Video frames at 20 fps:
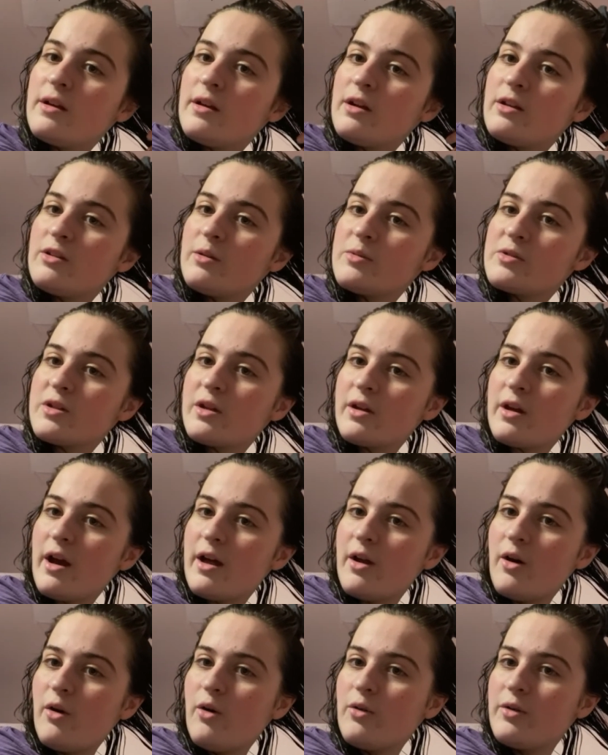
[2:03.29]
So I'm just going to
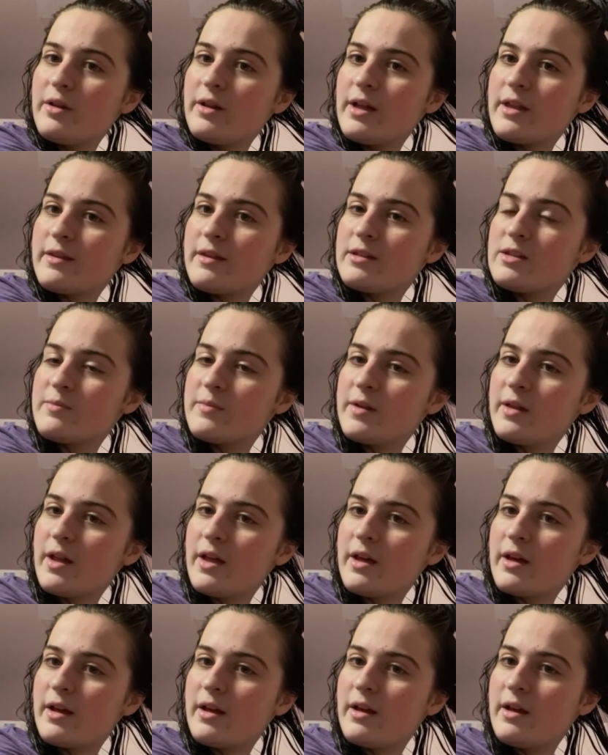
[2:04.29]
kind of hold it like this and be
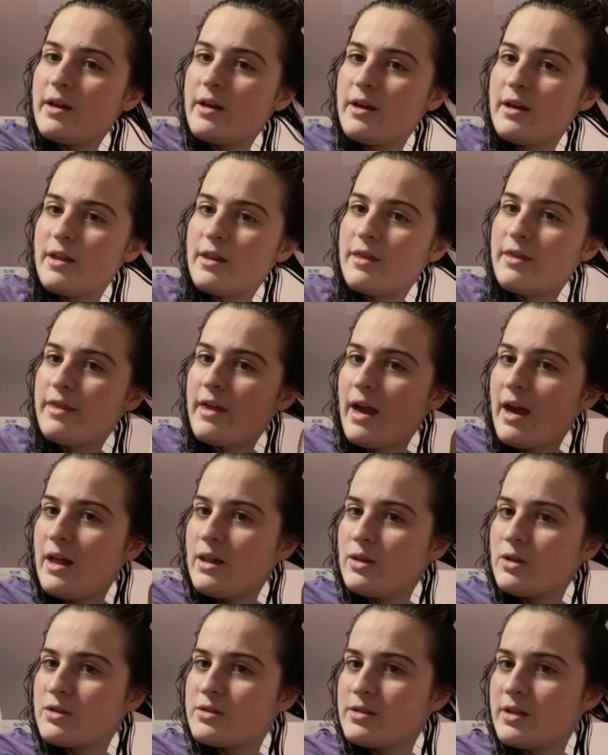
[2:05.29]
like, that
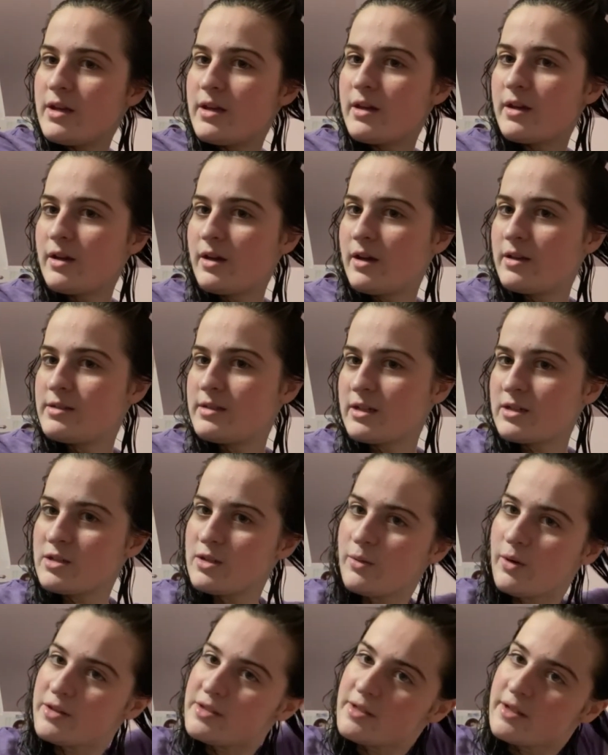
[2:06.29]
looks like a section
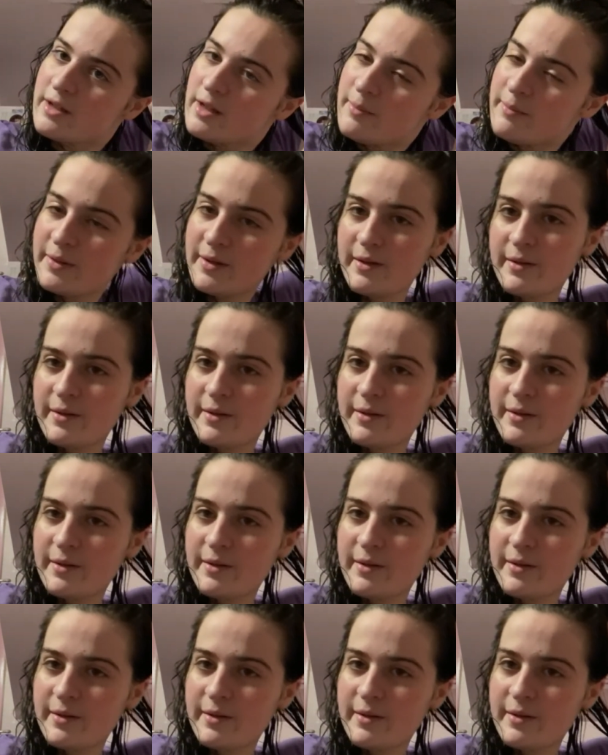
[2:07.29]
that wants to clump.